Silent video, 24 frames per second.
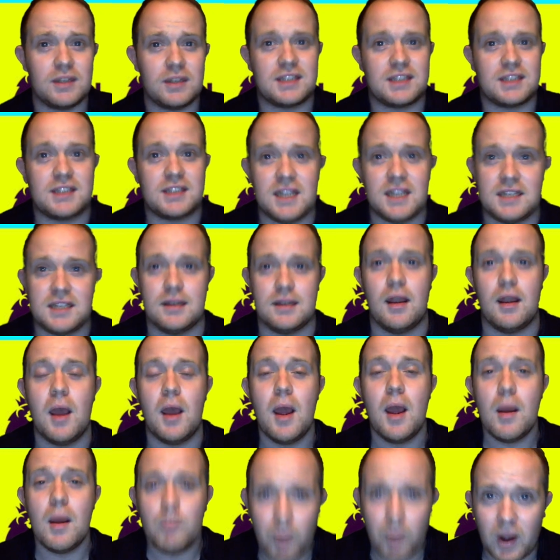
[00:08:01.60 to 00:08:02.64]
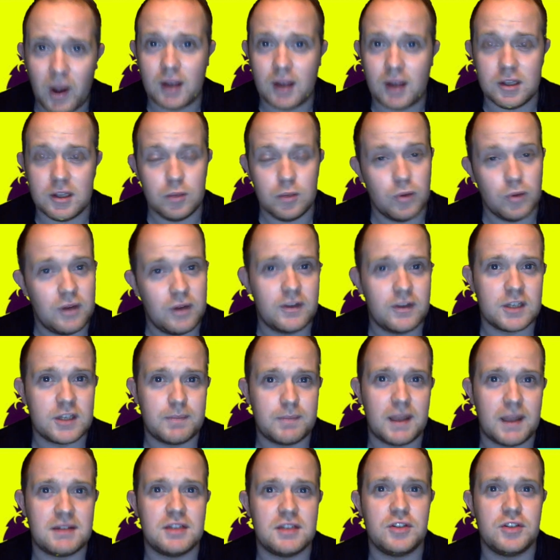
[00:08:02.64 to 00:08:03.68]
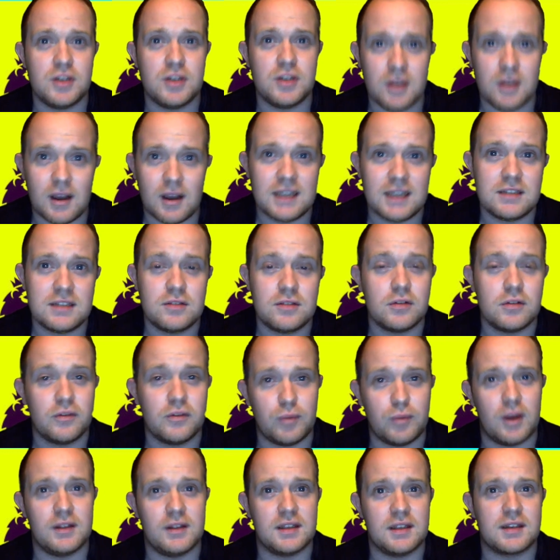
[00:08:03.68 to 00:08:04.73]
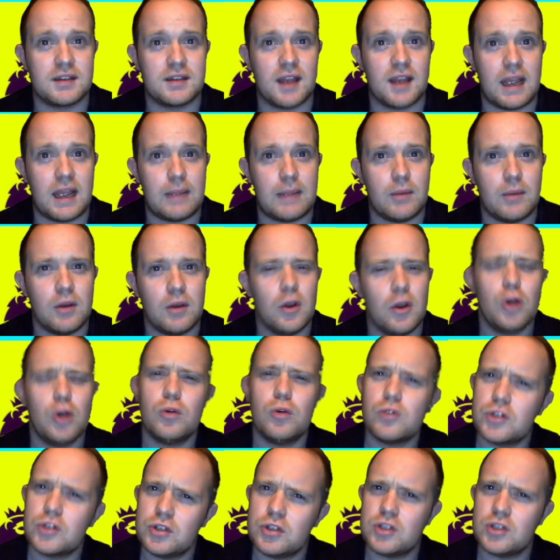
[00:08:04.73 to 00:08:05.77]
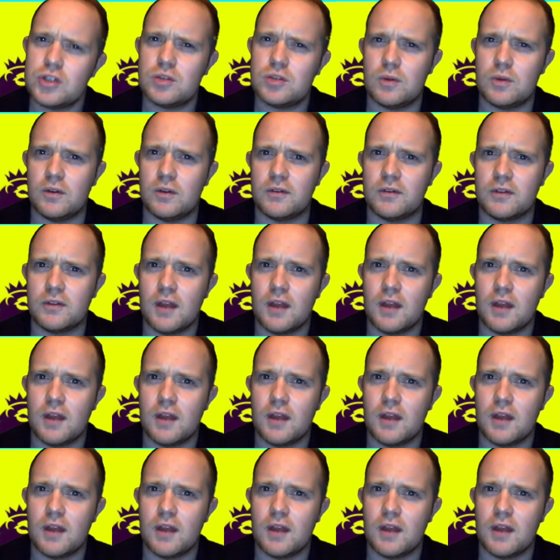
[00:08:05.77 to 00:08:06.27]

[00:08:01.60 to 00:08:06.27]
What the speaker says: this season, but you would have expected United to have won this game. Or should you have?